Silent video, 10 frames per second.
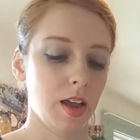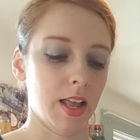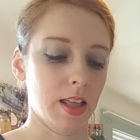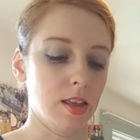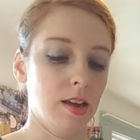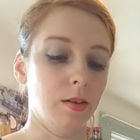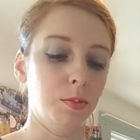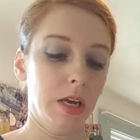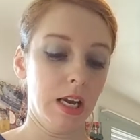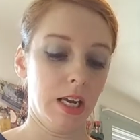and then
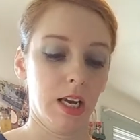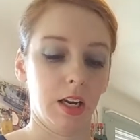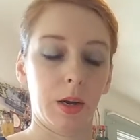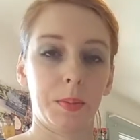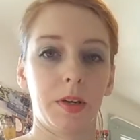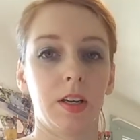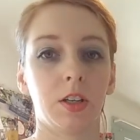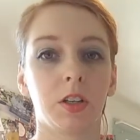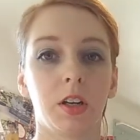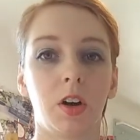B, it could
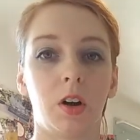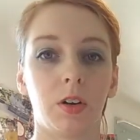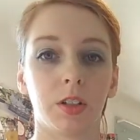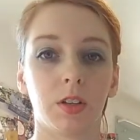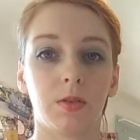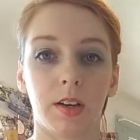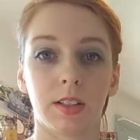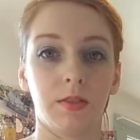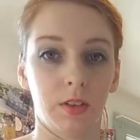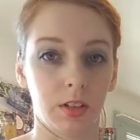potentially cause the
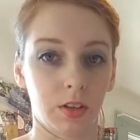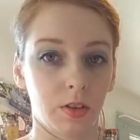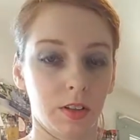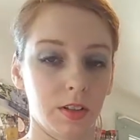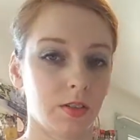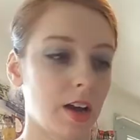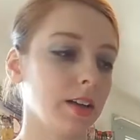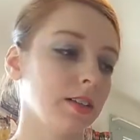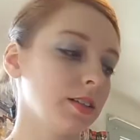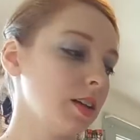rest of it to
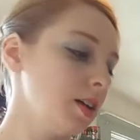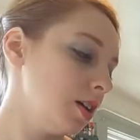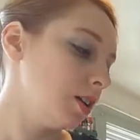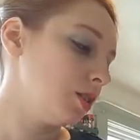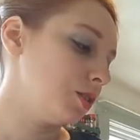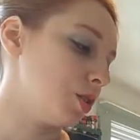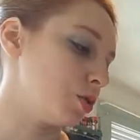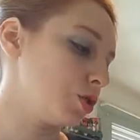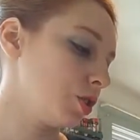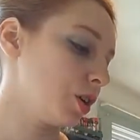crystallize. So
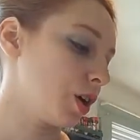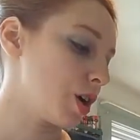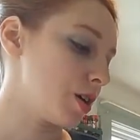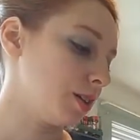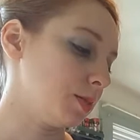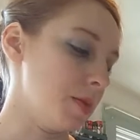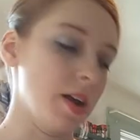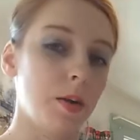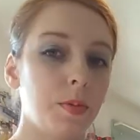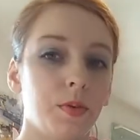sugar is
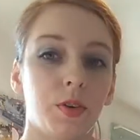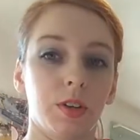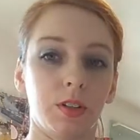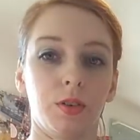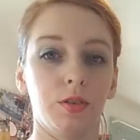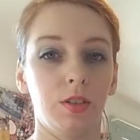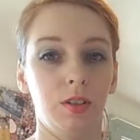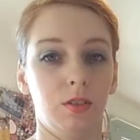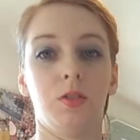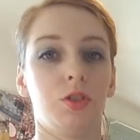made up of crystals,
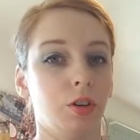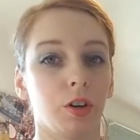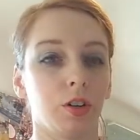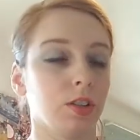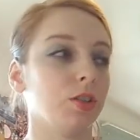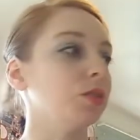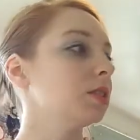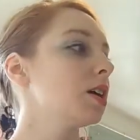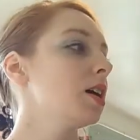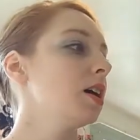sugar
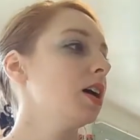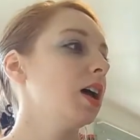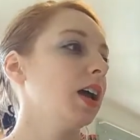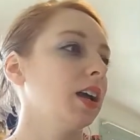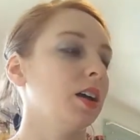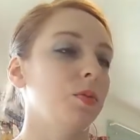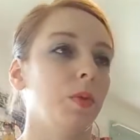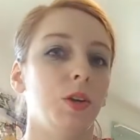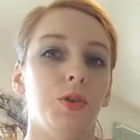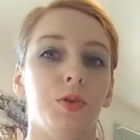crystals, and
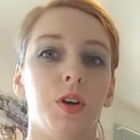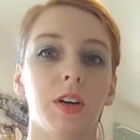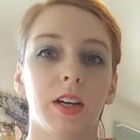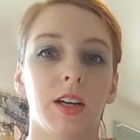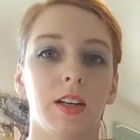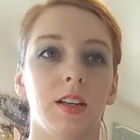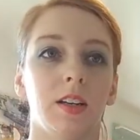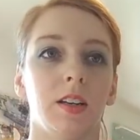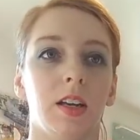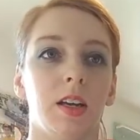when you cook it,
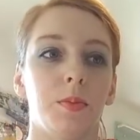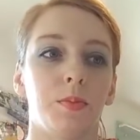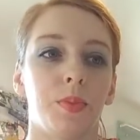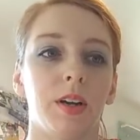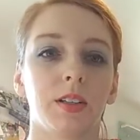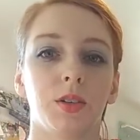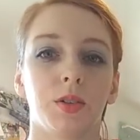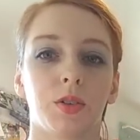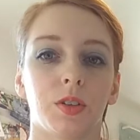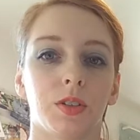it breaks
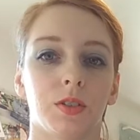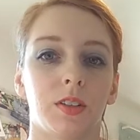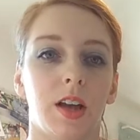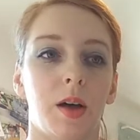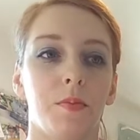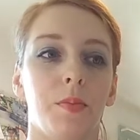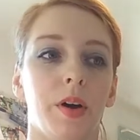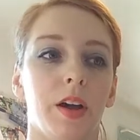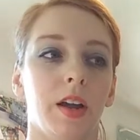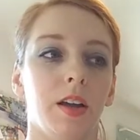those crystals down.
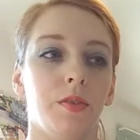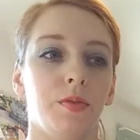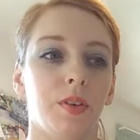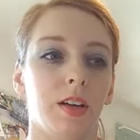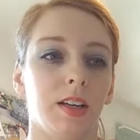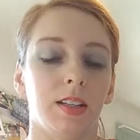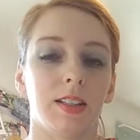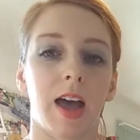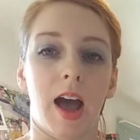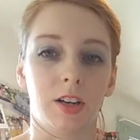But if it
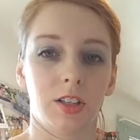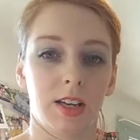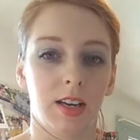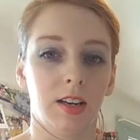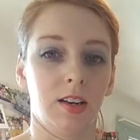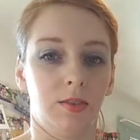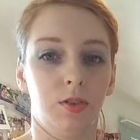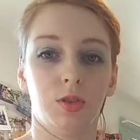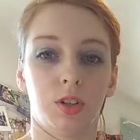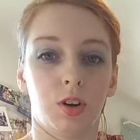gets agitated, if you
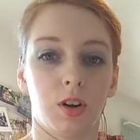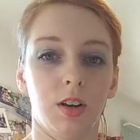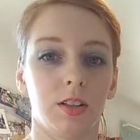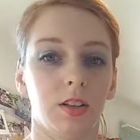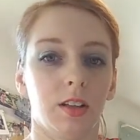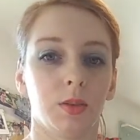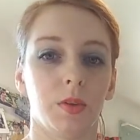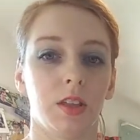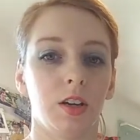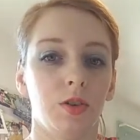stir it, so that's
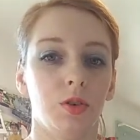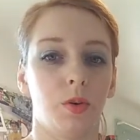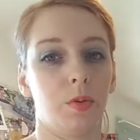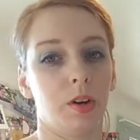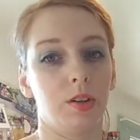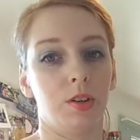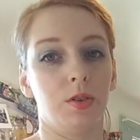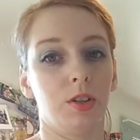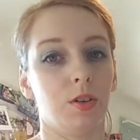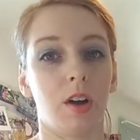one thing you don't want to do,
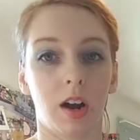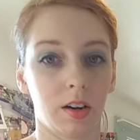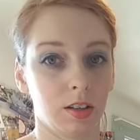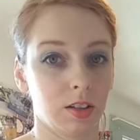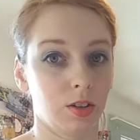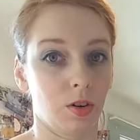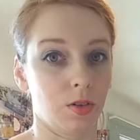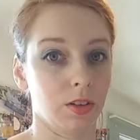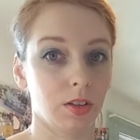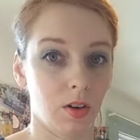is you're not going to stir
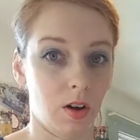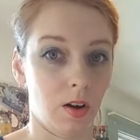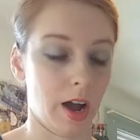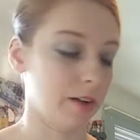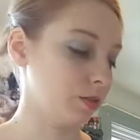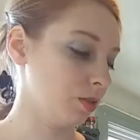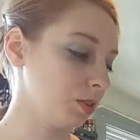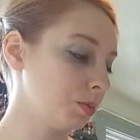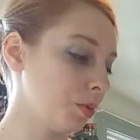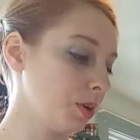this at all after
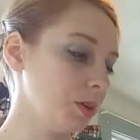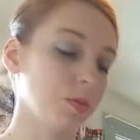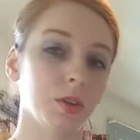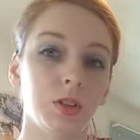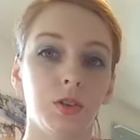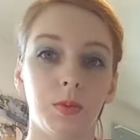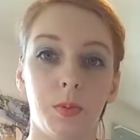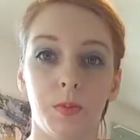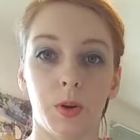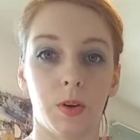this point once you
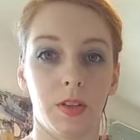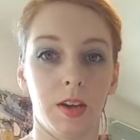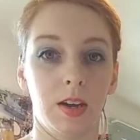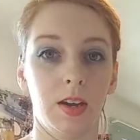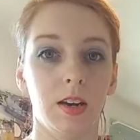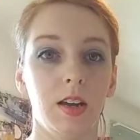turn on the heat.